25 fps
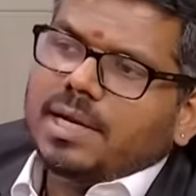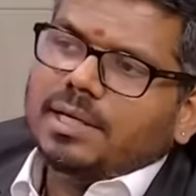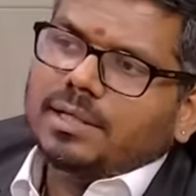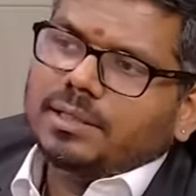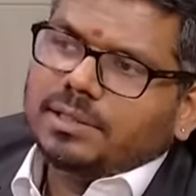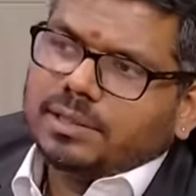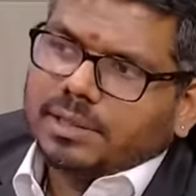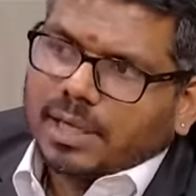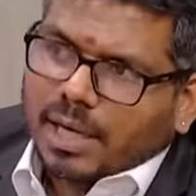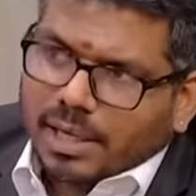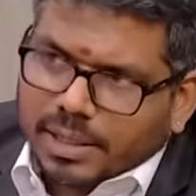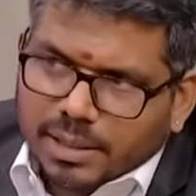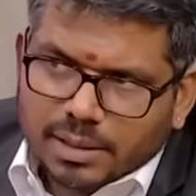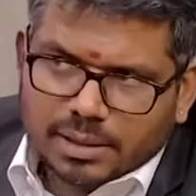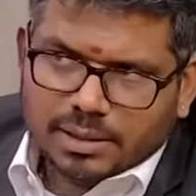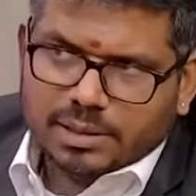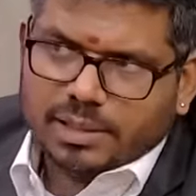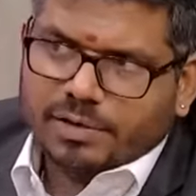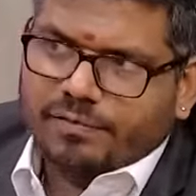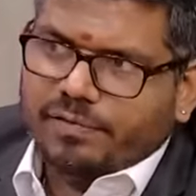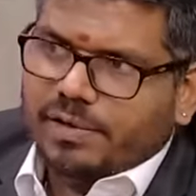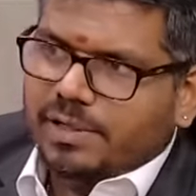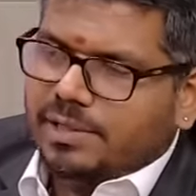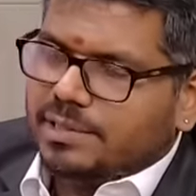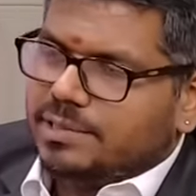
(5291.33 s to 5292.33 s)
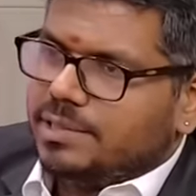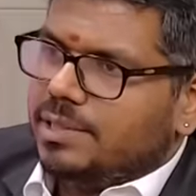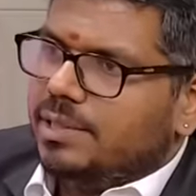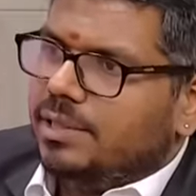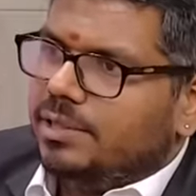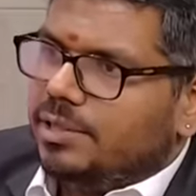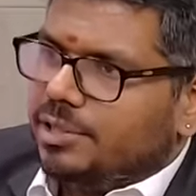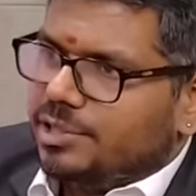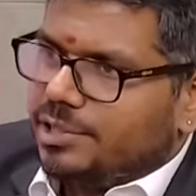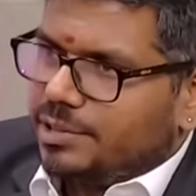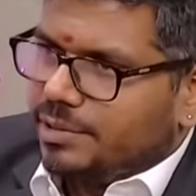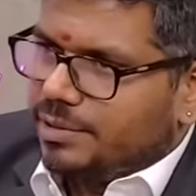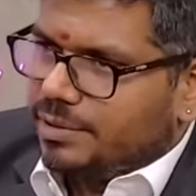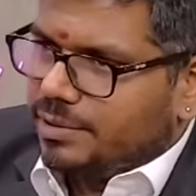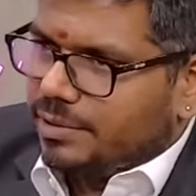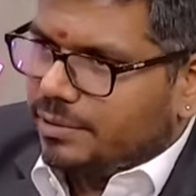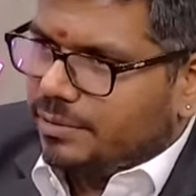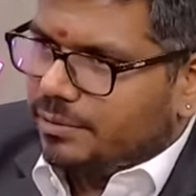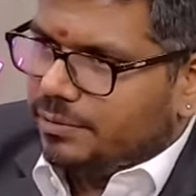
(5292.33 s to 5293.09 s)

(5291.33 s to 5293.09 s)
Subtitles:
entire Dravidianist literature